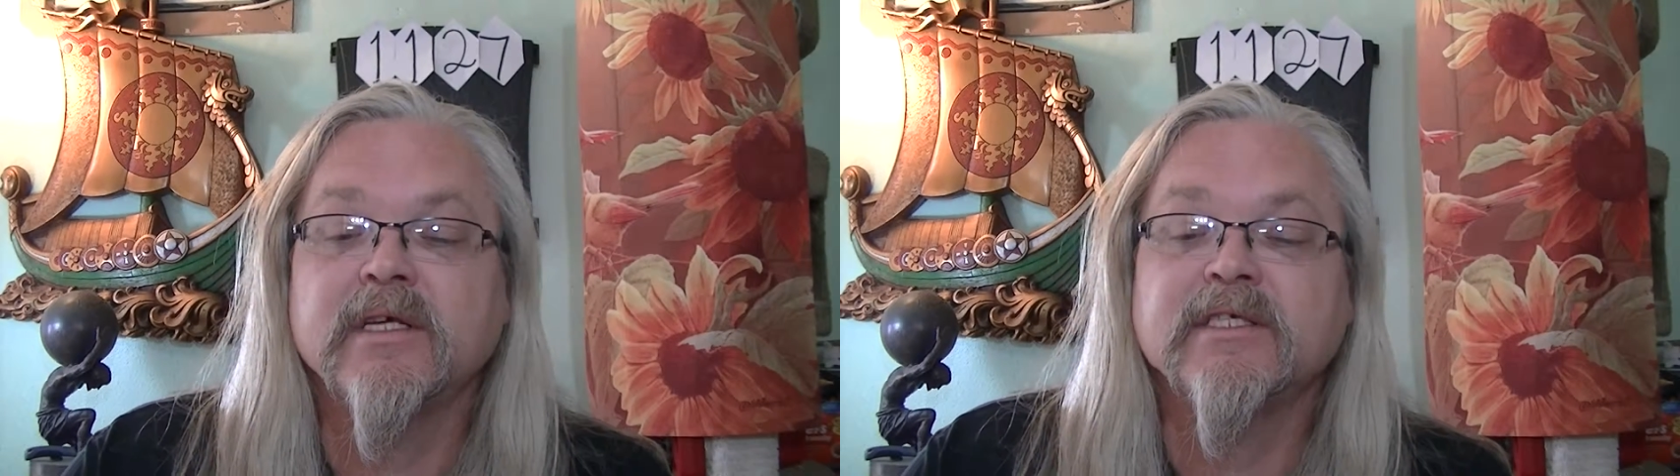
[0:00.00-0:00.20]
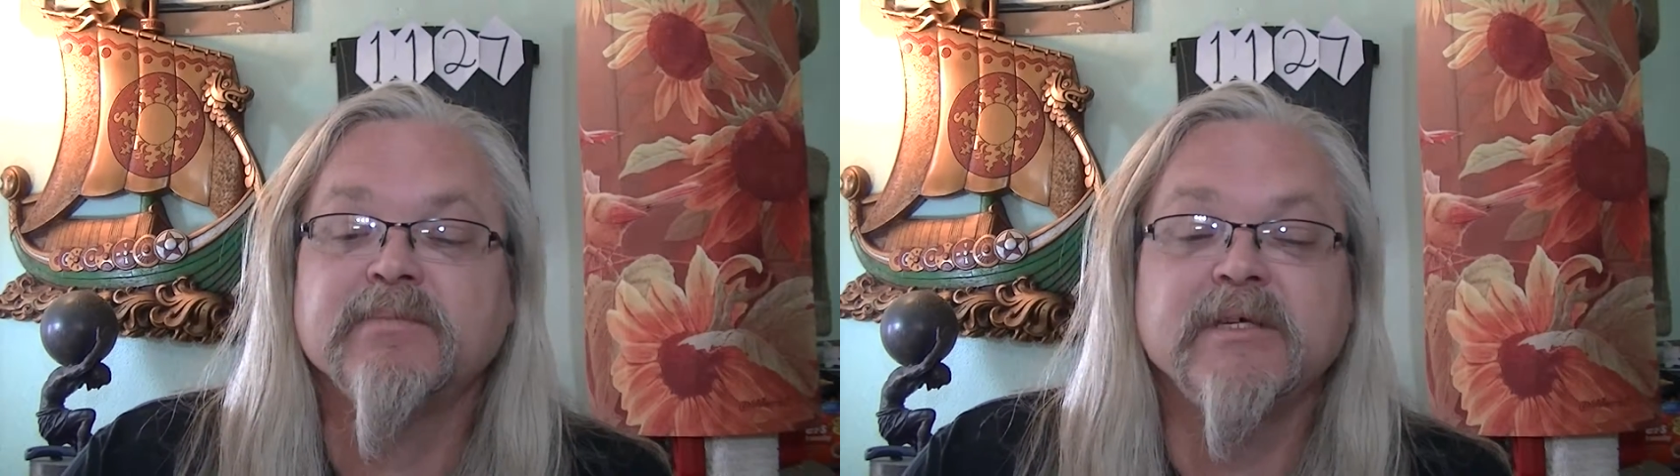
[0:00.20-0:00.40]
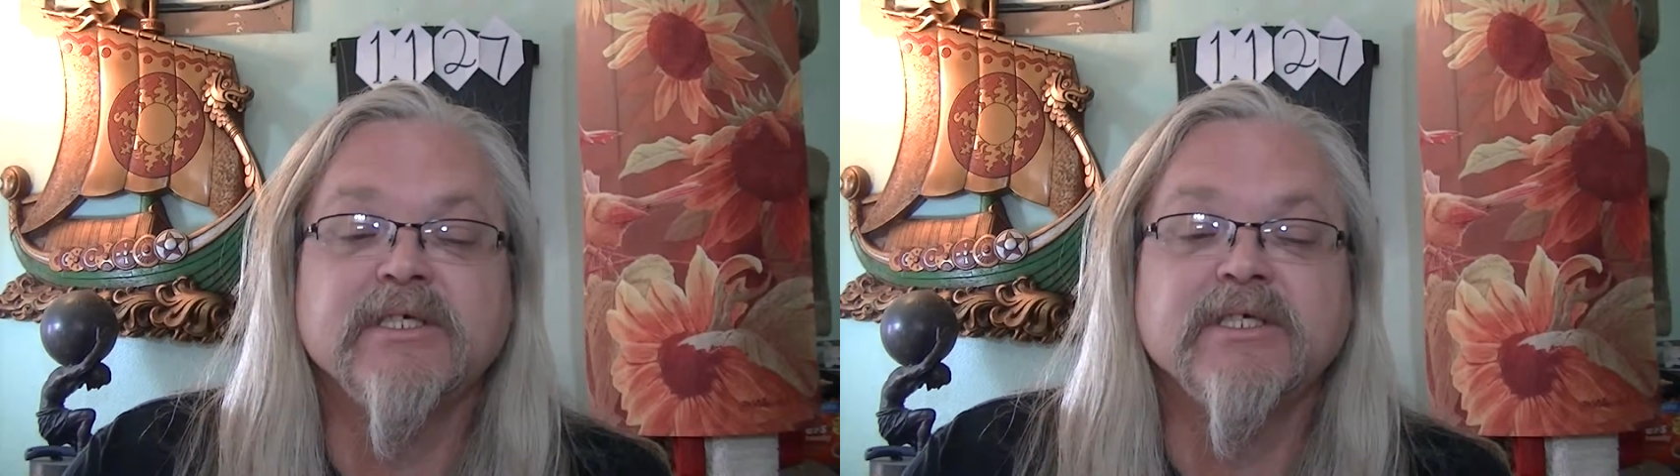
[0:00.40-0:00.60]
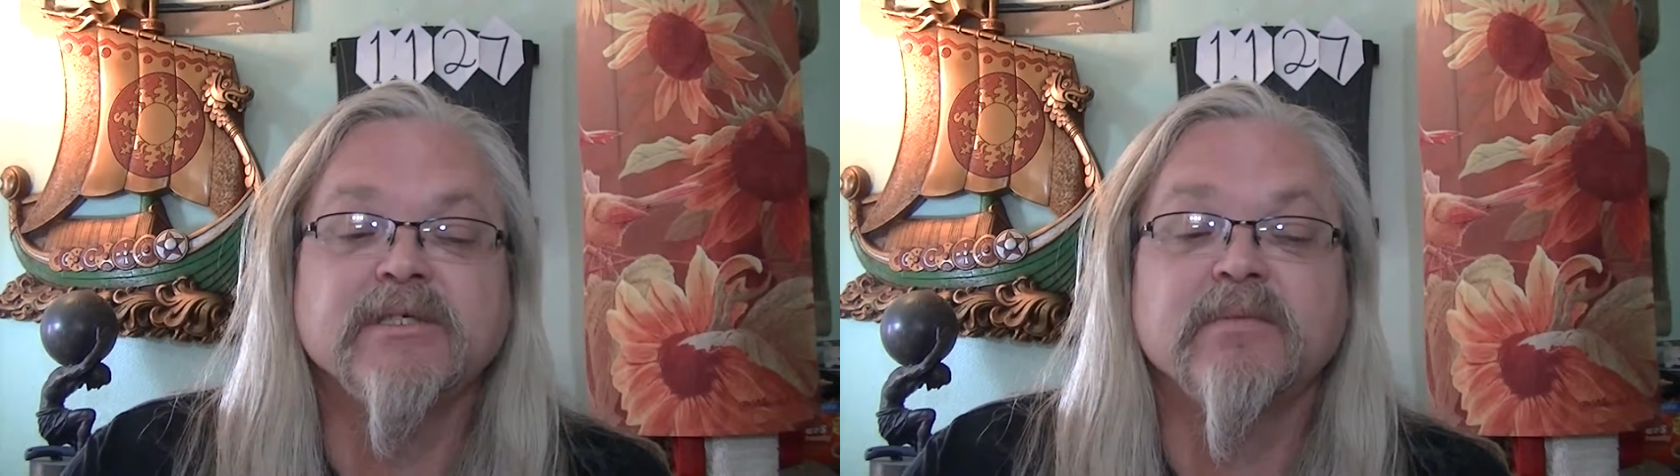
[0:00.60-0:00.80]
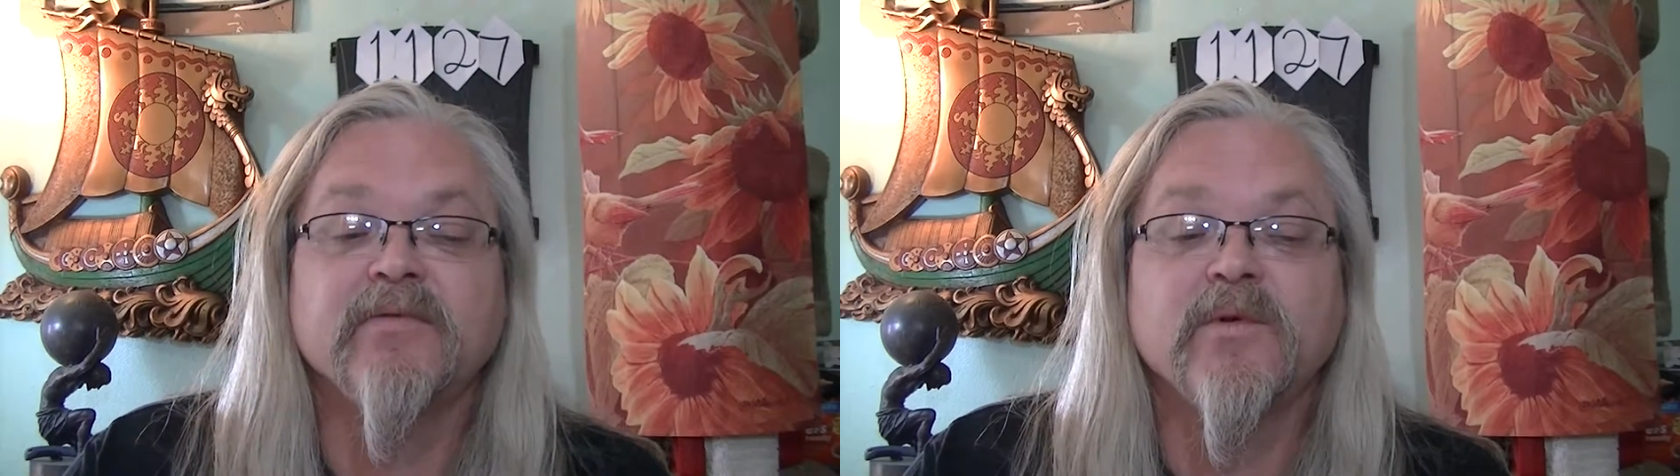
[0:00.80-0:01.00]
in
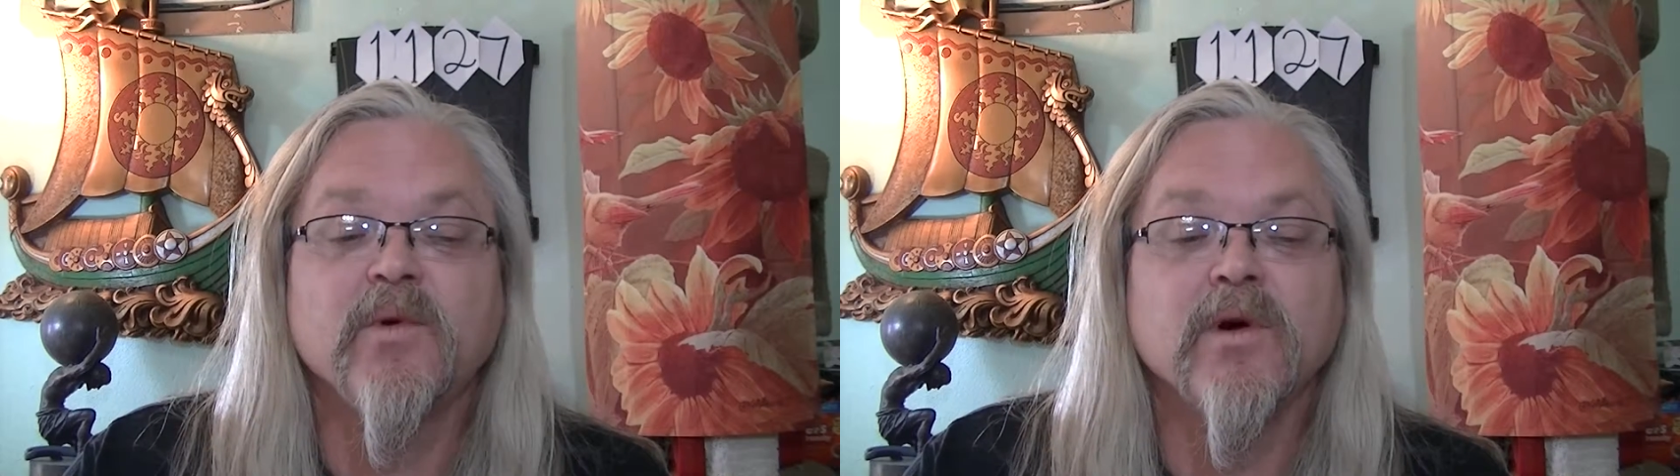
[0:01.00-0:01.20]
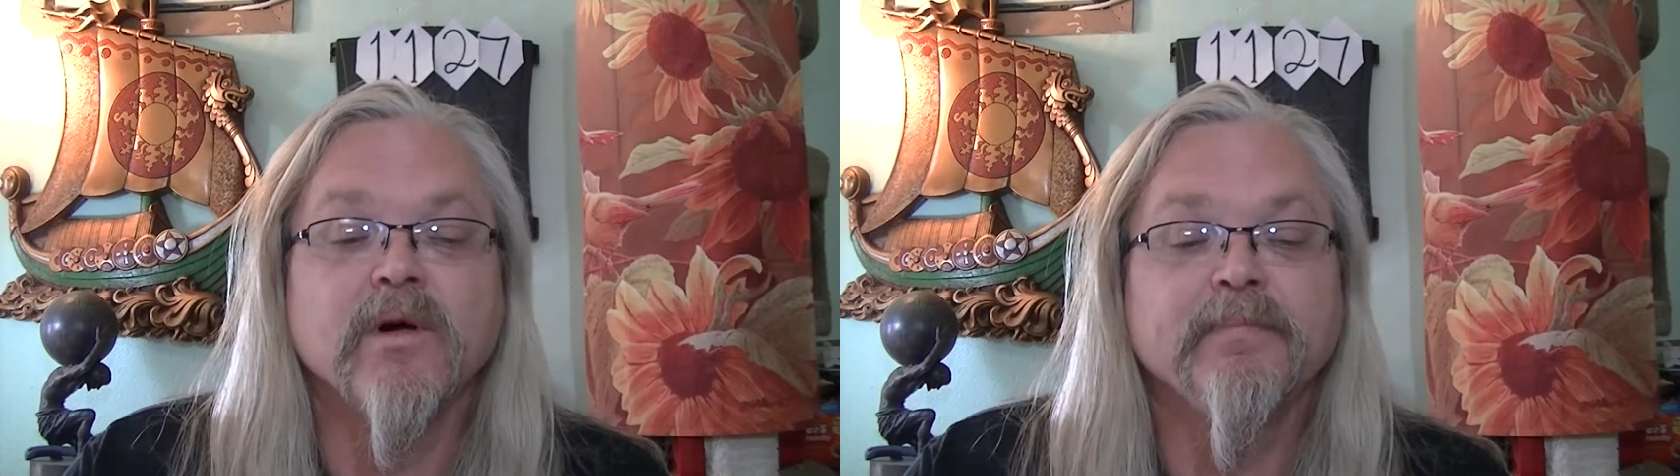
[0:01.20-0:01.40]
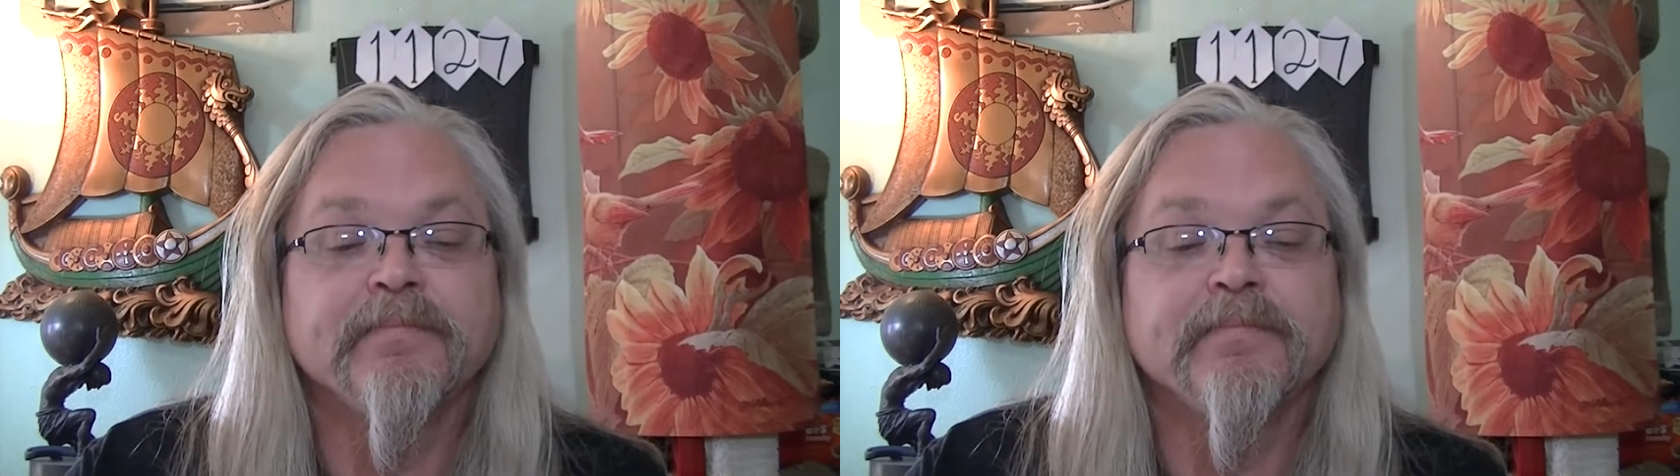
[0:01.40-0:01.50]
species before.